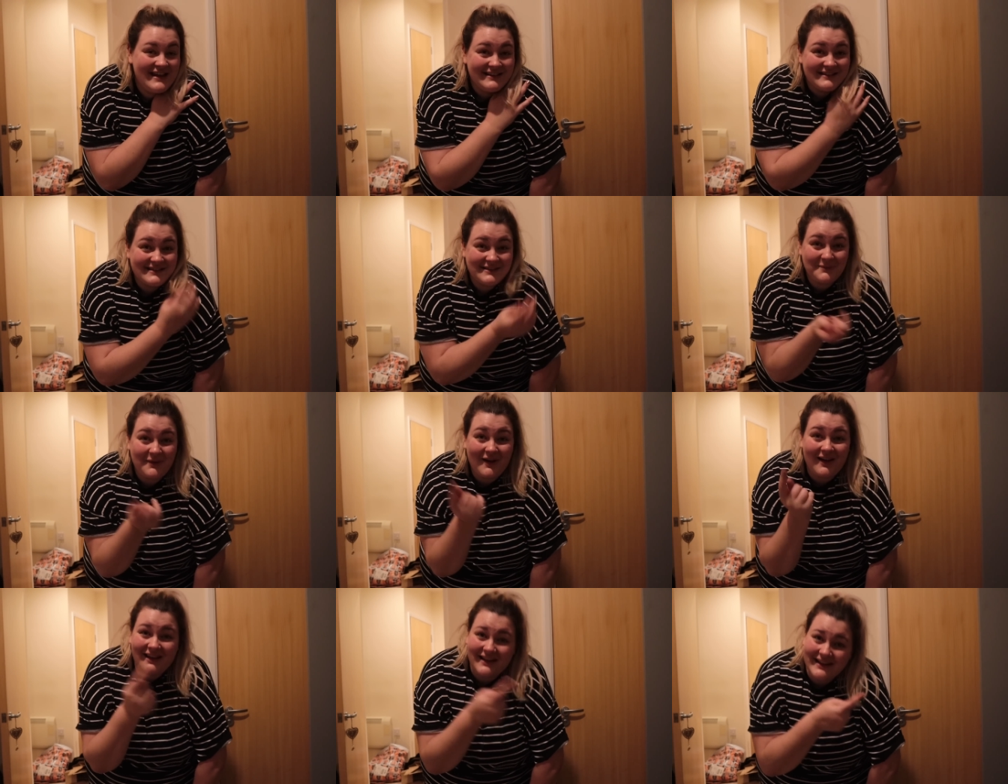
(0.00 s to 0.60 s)

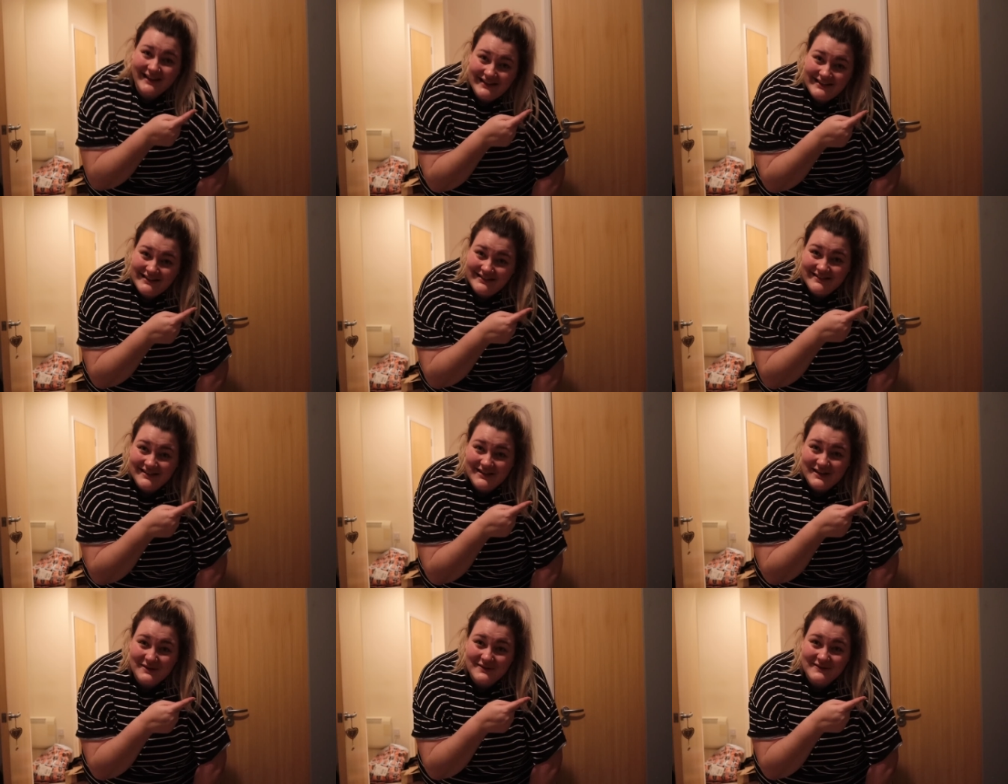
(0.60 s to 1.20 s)
So I
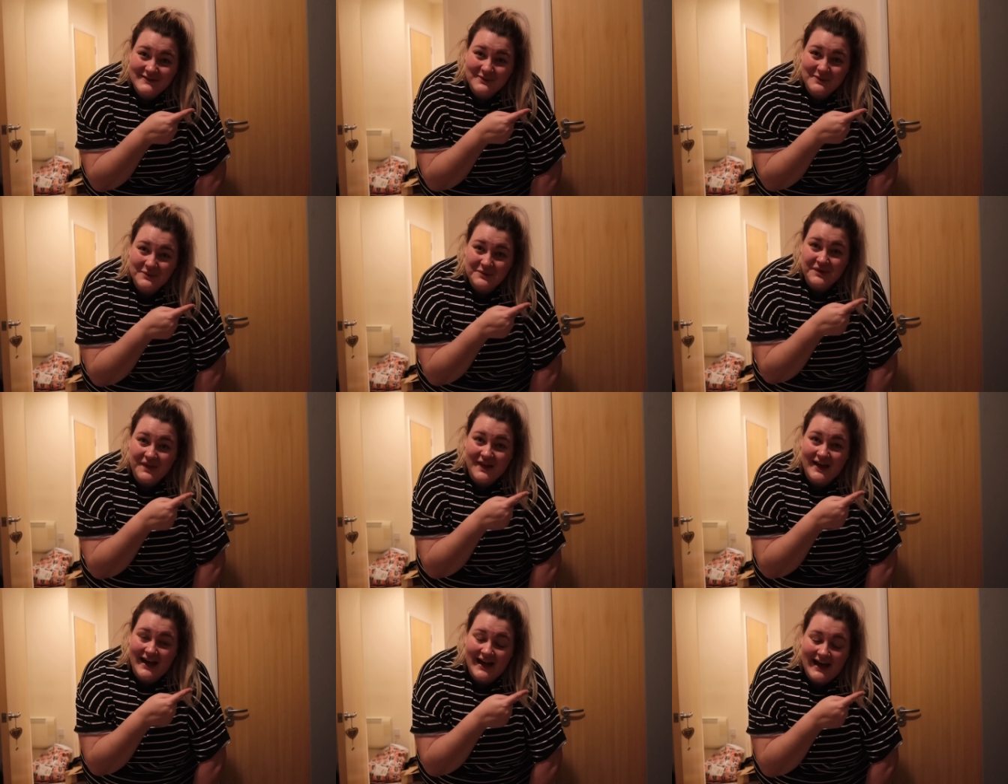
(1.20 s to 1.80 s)
need to go
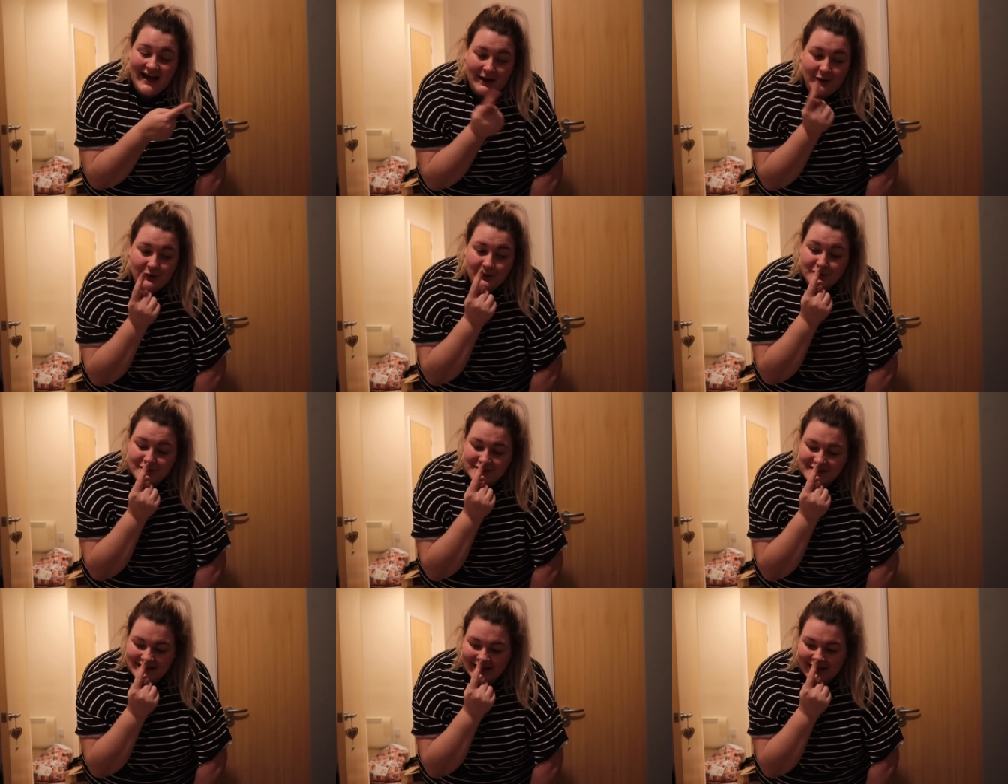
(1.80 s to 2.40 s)
sort that
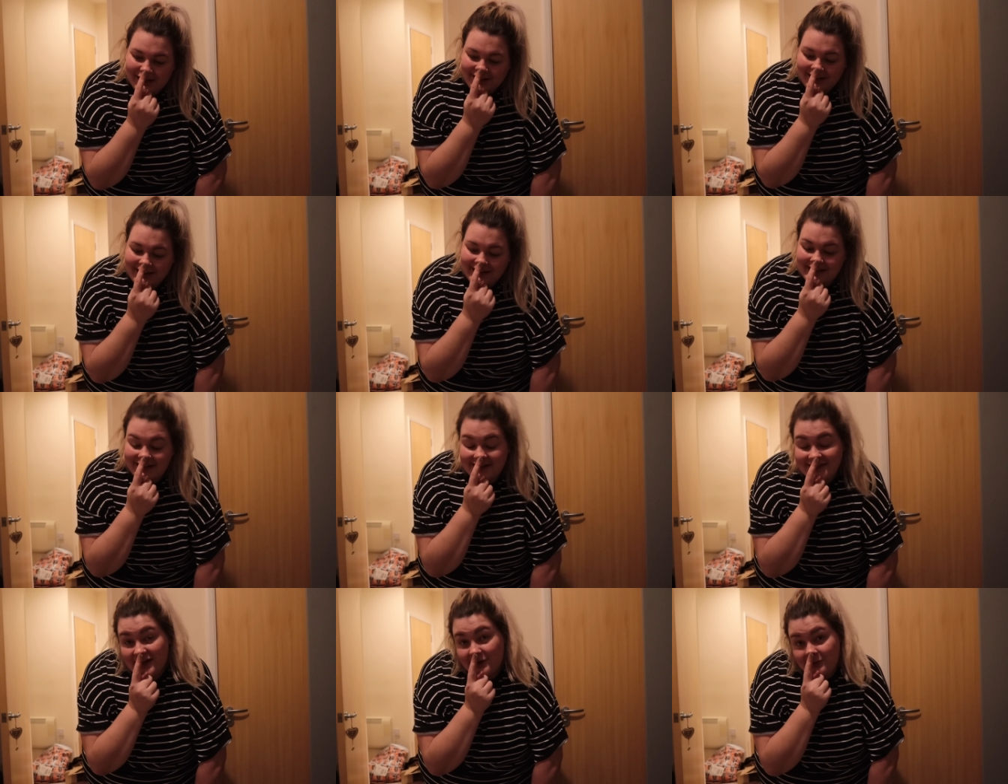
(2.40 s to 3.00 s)
out. I think
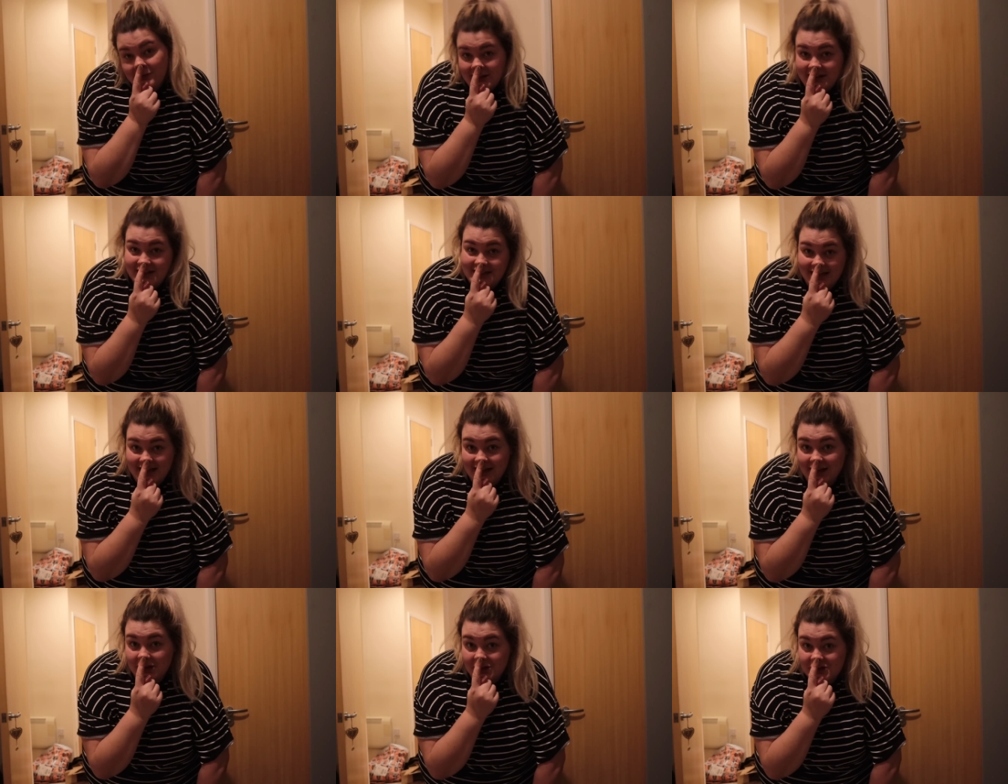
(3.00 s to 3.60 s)
there's definitely a
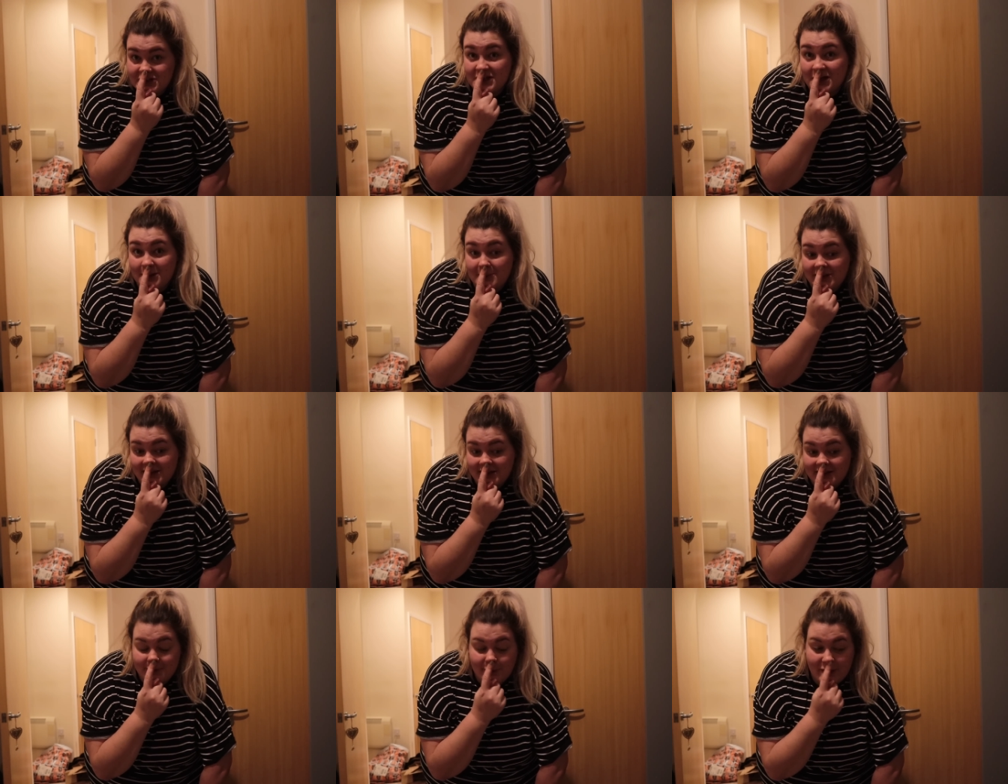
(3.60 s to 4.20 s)
declutter
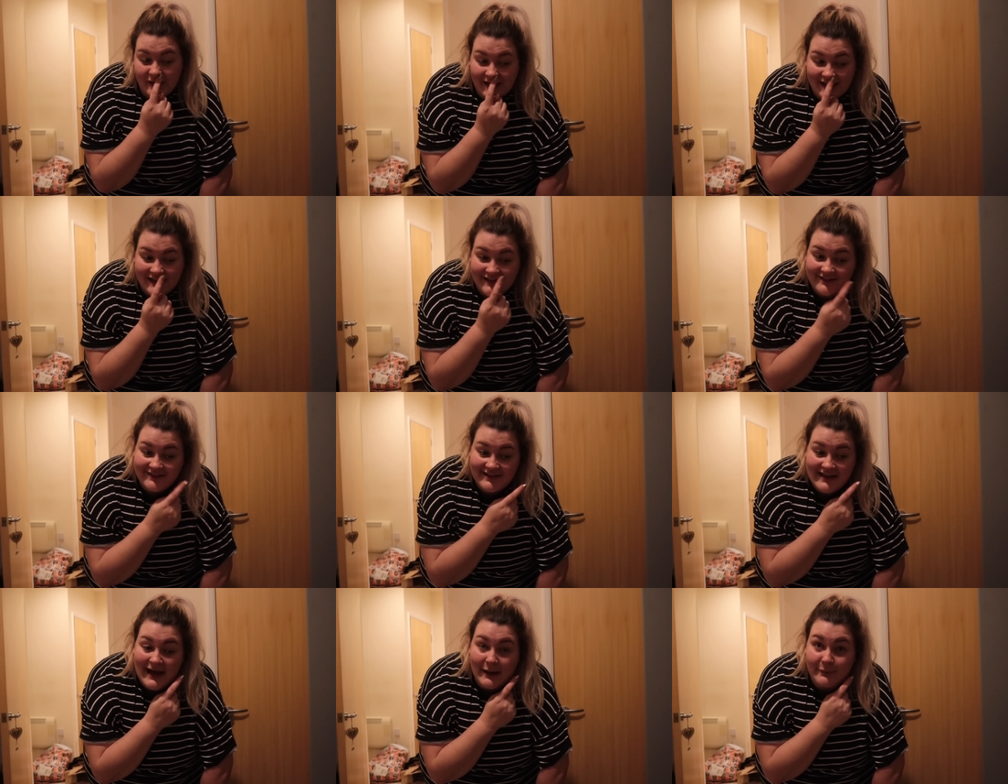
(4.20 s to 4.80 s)
coming this
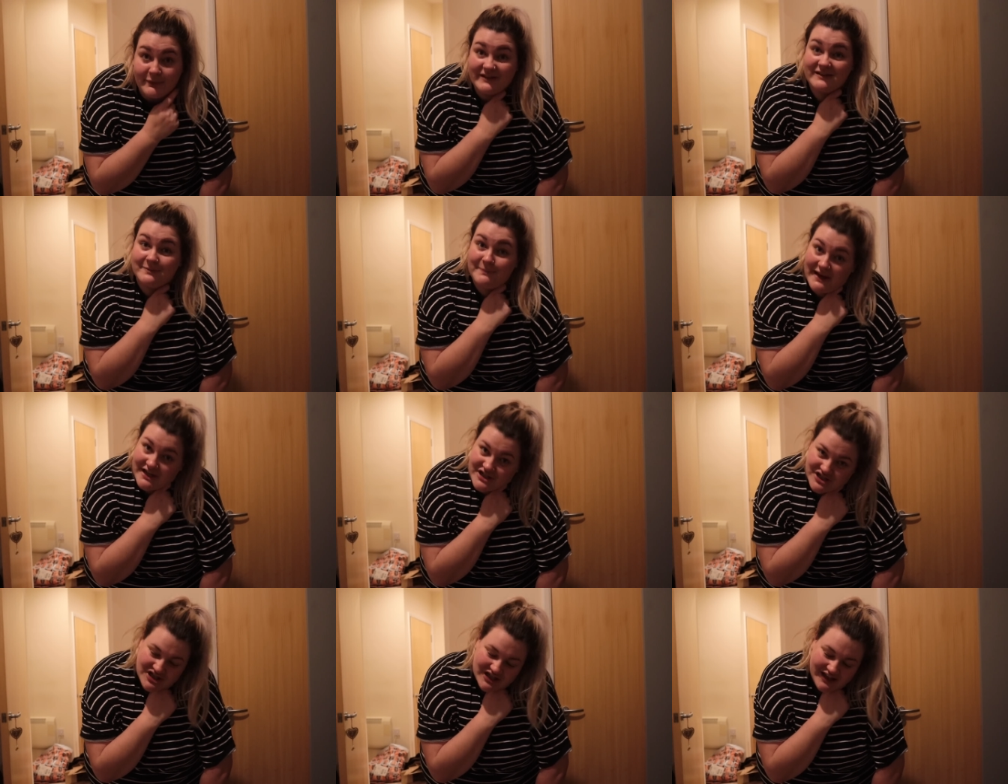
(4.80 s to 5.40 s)
weekend now,
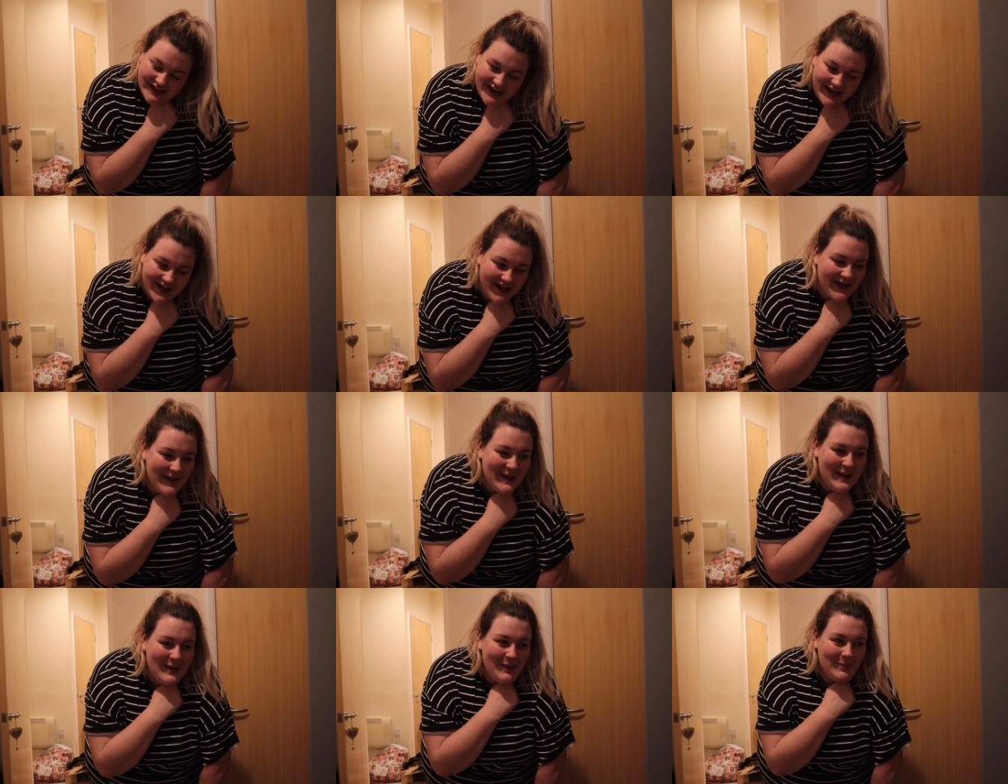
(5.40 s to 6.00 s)
especially,
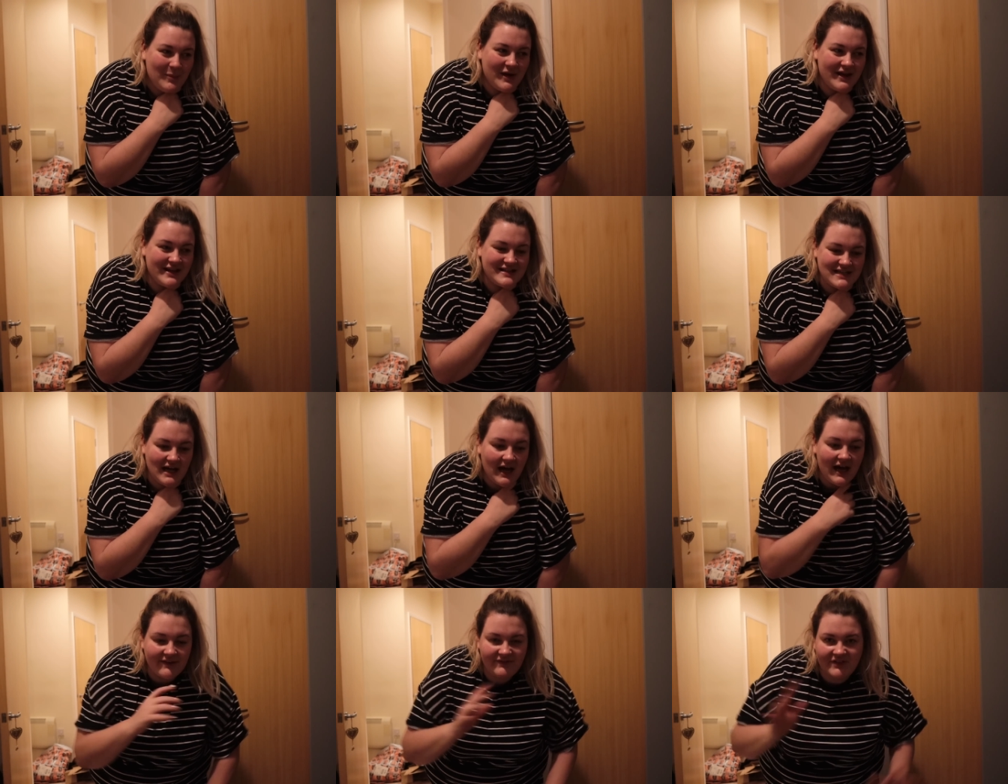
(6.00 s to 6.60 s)

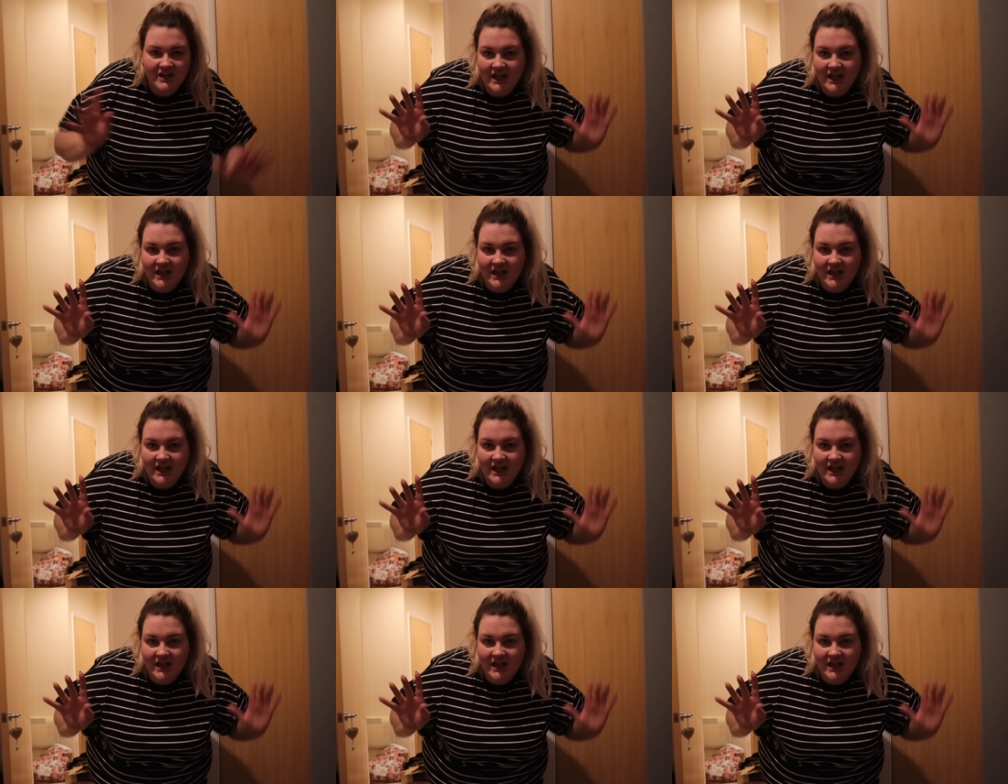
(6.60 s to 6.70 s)
but I've